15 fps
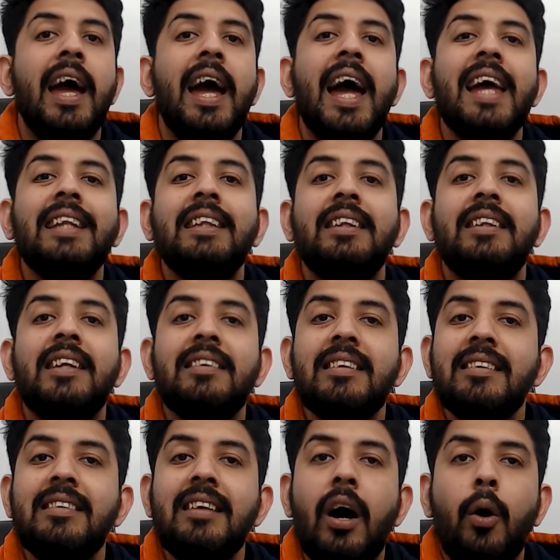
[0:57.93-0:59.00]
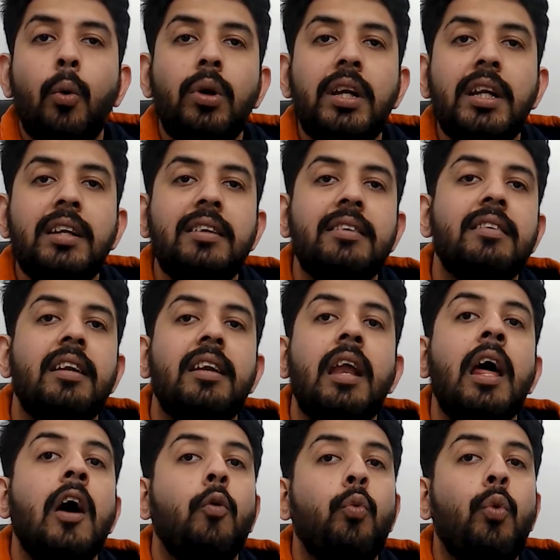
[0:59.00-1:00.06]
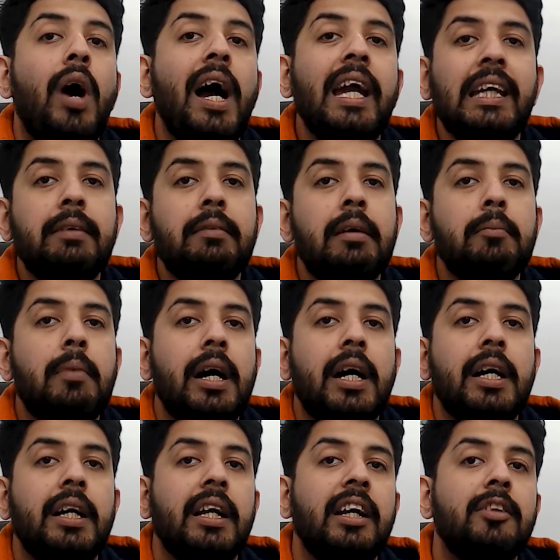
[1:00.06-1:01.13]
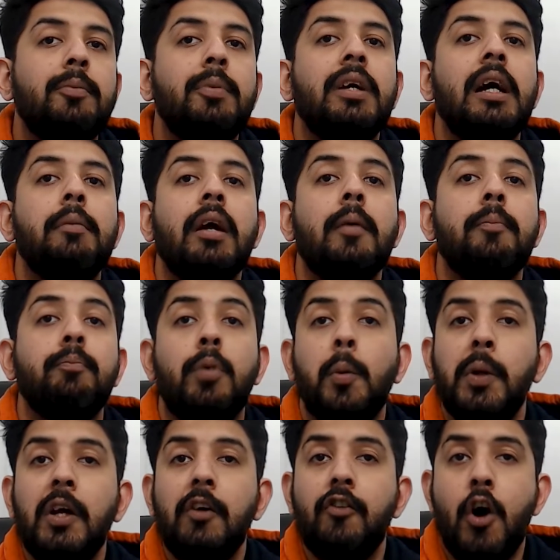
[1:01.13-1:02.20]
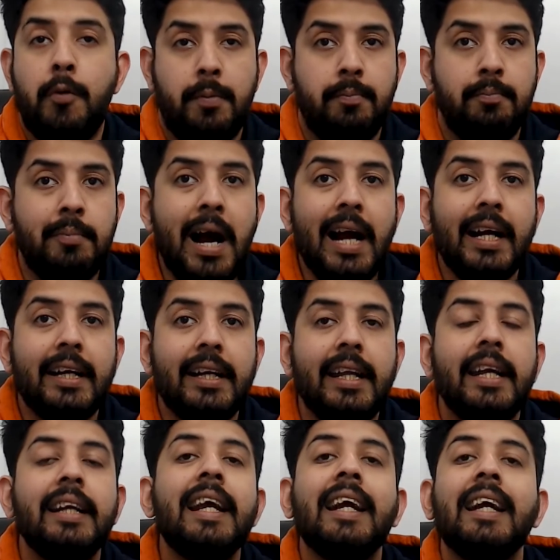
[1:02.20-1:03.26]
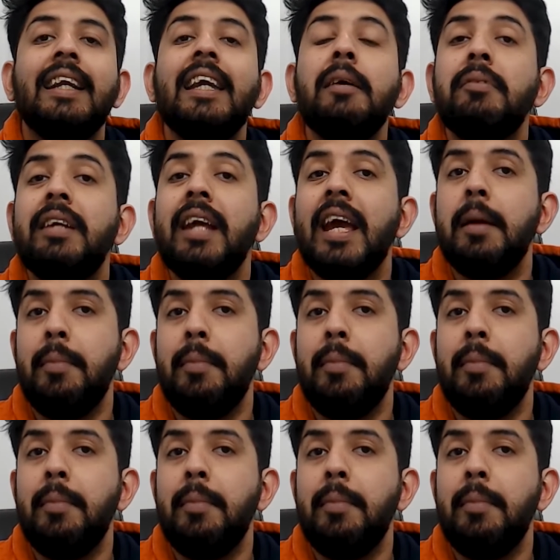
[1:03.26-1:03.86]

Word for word: And this is the only reason why email marketing is becoming a popular form of marketing technique day